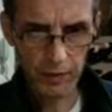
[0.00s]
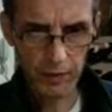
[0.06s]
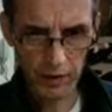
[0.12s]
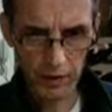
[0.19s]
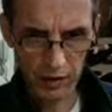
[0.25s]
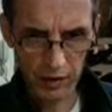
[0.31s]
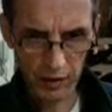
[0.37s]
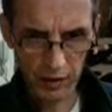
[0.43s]

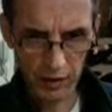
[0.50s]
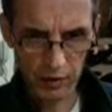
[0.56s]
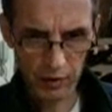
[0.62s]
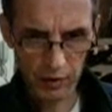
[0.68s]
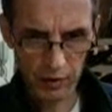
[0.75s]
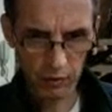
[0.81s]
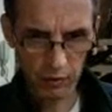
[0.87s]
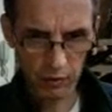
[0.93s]
Here we
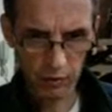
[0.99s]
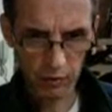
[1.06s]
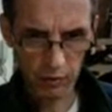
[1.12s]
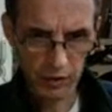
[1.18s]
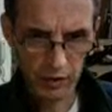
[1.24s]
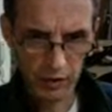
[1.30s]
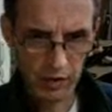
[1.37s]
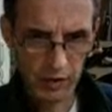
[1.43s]
go,
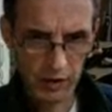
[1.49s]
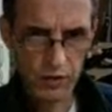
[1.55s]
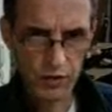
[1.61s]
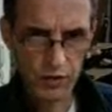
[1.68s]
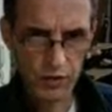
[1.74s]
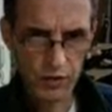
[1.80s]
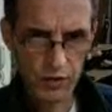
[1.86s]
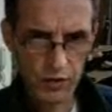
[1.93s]
this
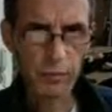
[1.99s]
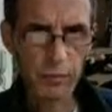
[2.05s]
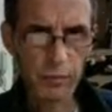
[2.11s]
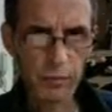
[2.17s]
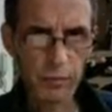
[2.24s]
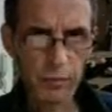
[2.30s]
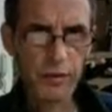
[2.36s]
frame here.